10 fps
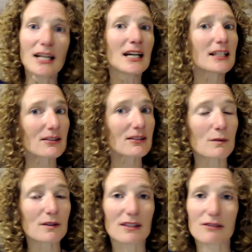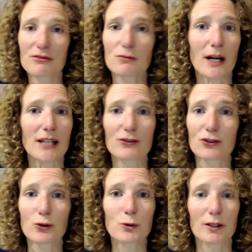And there's obviously different ways
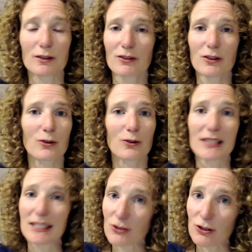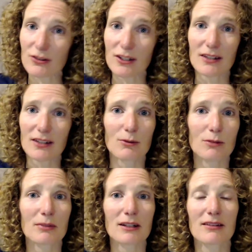to do it. So detoxing is
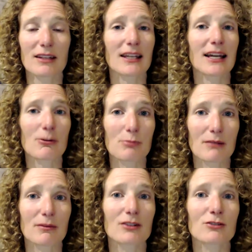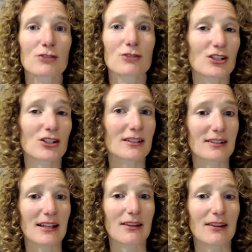one big thing. Helping with the nutrition is
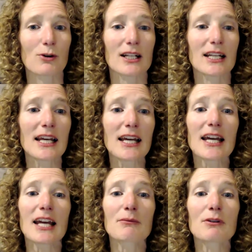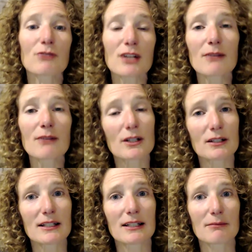another one. And we really want
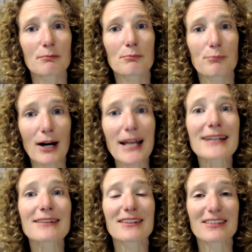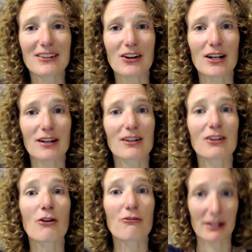to break this
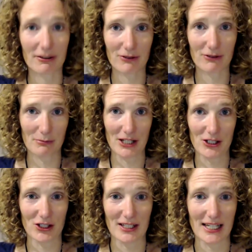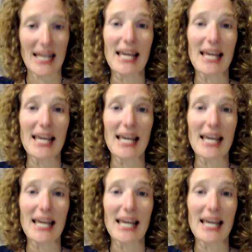cycle of inflammation.